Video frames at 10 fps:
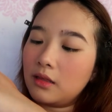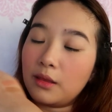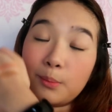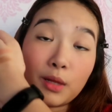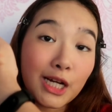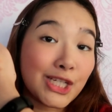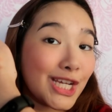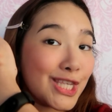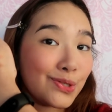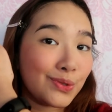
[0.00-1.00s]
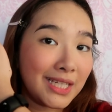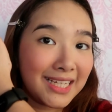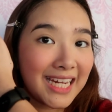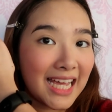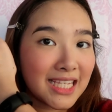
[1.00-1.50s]
The blush is
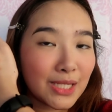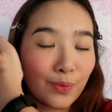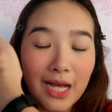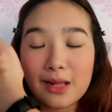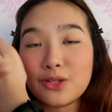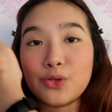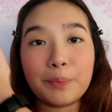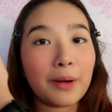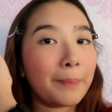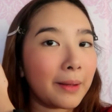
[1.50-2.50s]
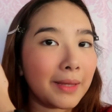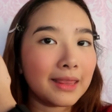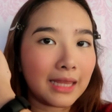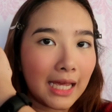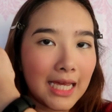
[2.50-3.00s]
really nice as well. Super
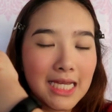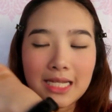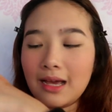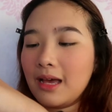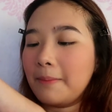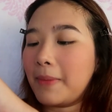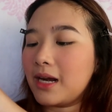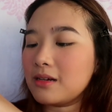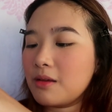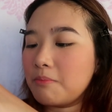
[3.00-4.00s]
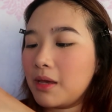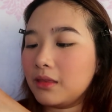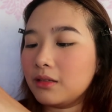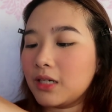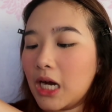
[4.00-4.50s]
pigmented. Parang
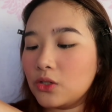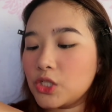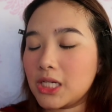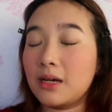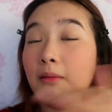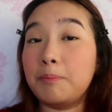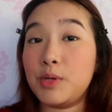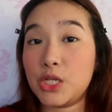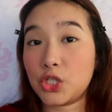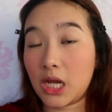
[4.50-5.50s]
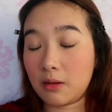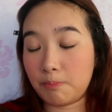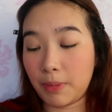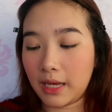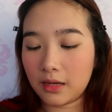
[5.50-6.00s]
middle ground siya ng peach and
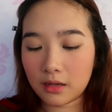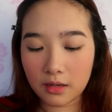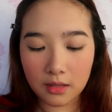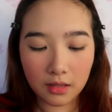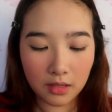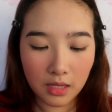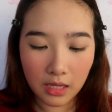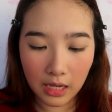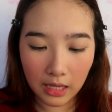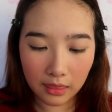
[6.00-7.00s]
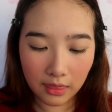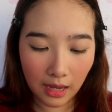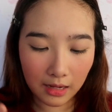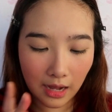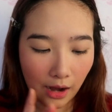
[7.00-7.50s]
pink. And
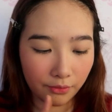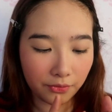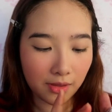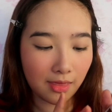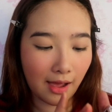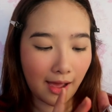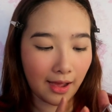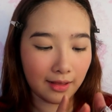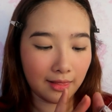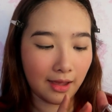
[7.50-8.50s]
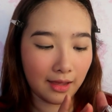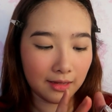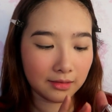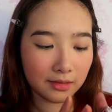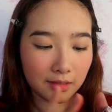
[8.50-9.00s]
then, now for the highlight.